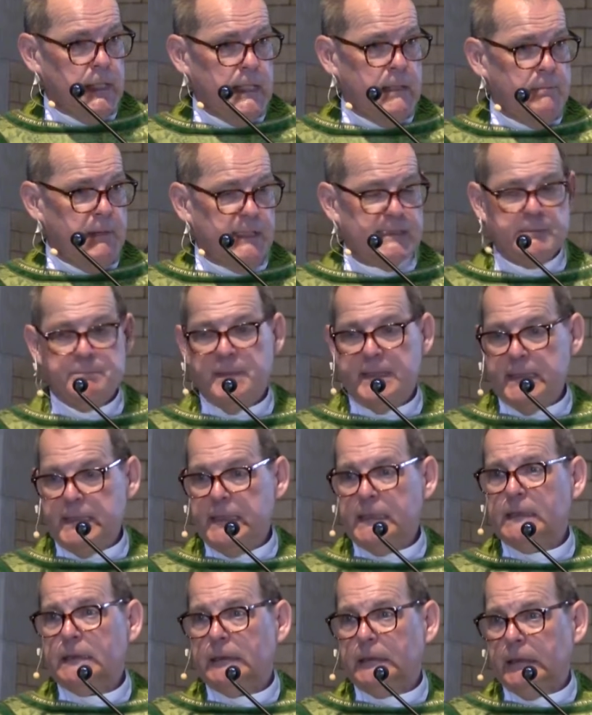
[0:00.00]
he must be
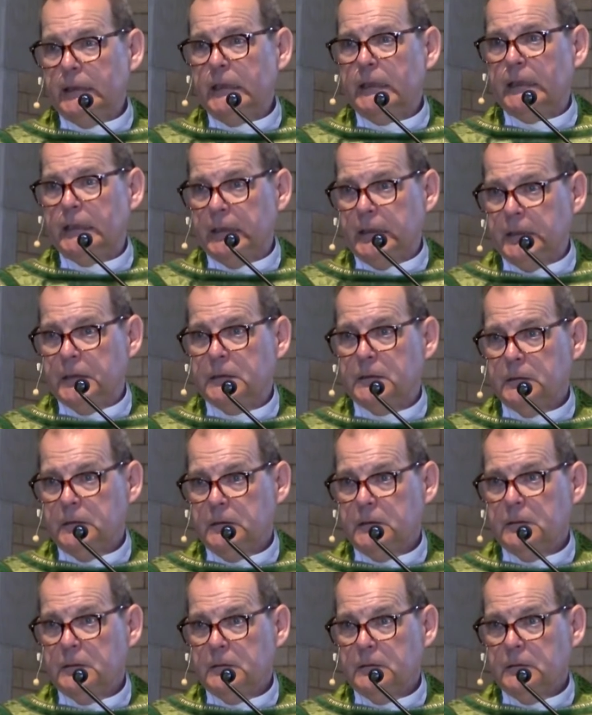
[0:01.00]
in league
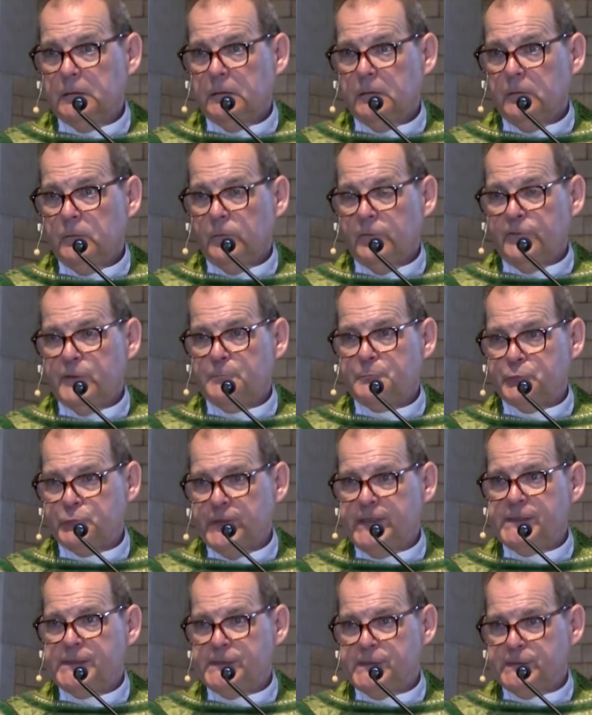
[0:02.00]
with the
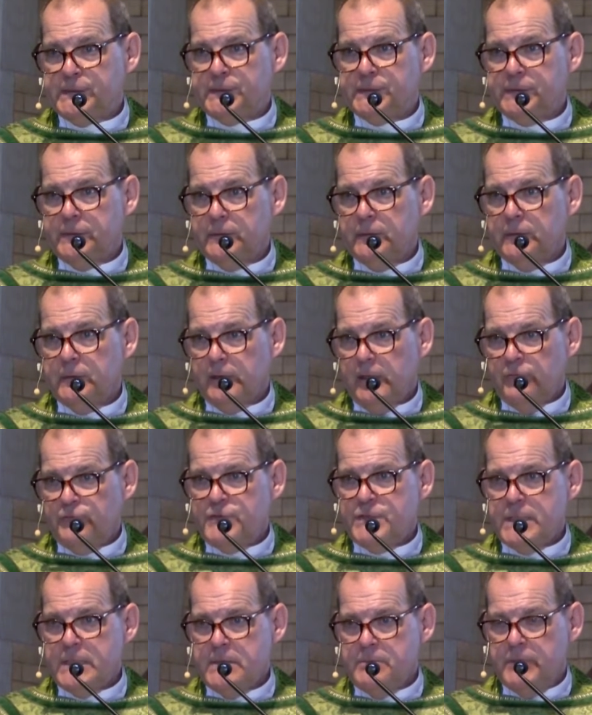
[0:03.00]
prince
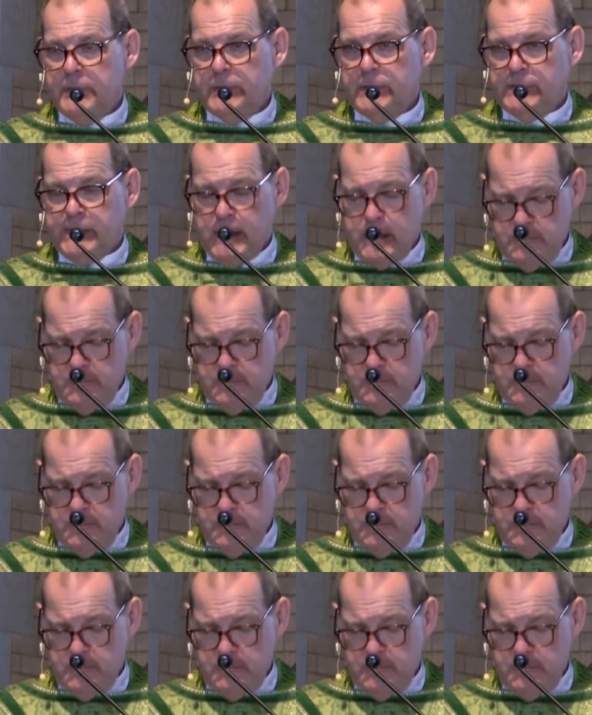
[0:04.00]
of demons.